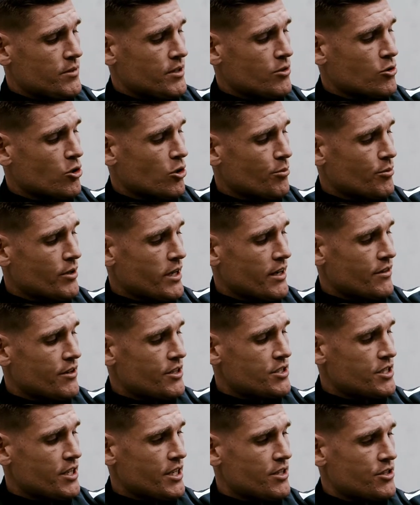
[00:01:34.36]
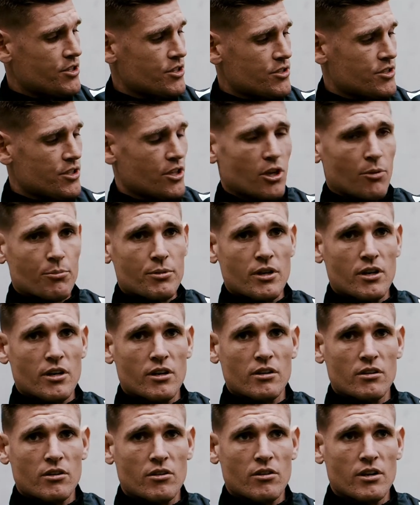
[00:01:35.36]
Incorporated this here just to help you,
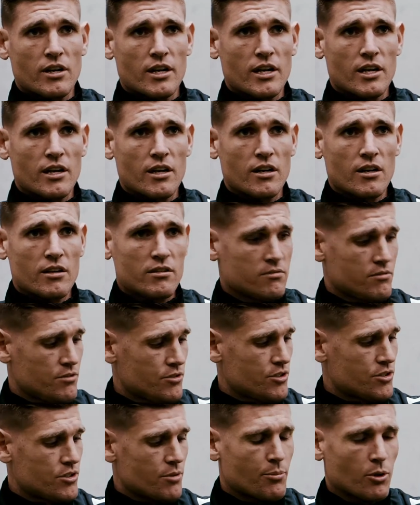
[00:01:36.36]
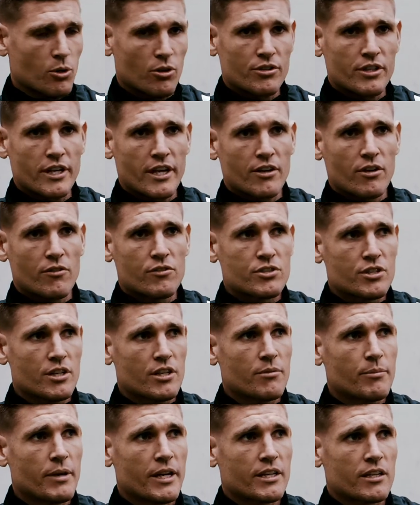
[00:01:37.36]
uh, just to pull it down
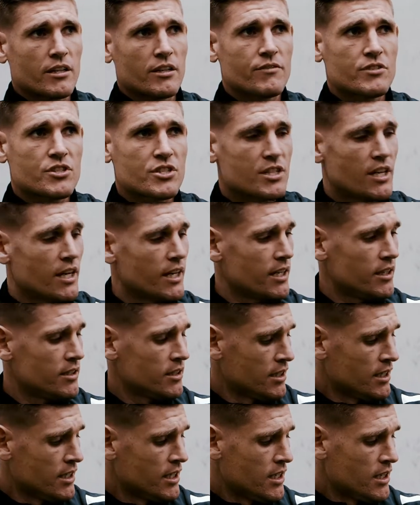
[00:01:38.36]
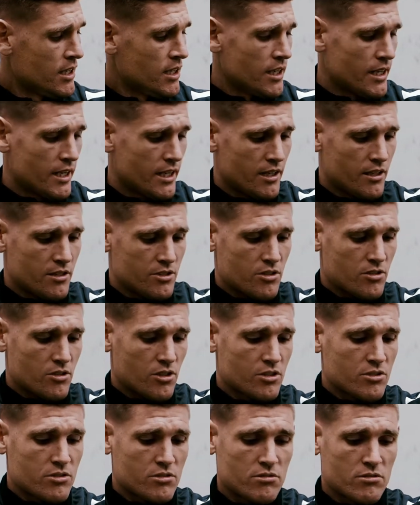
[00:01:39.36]
obviously to make it a little snugger and it's a
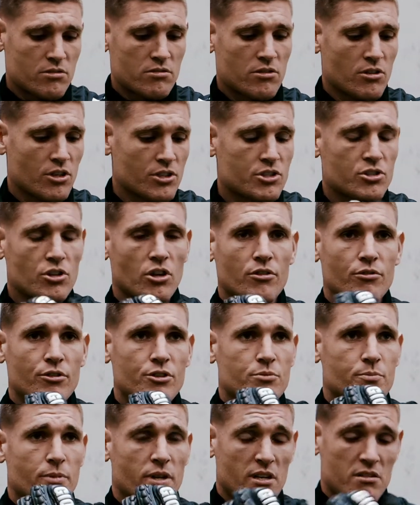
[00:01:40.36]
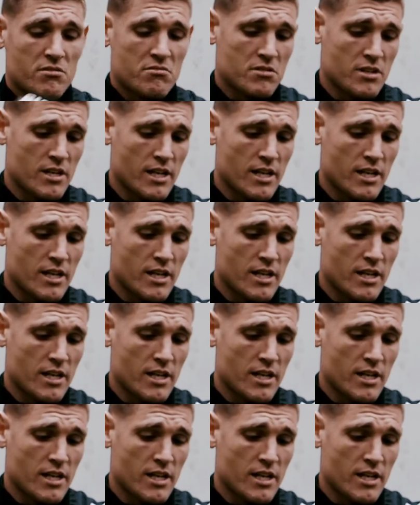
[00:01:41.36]
nice, nice tight wristband.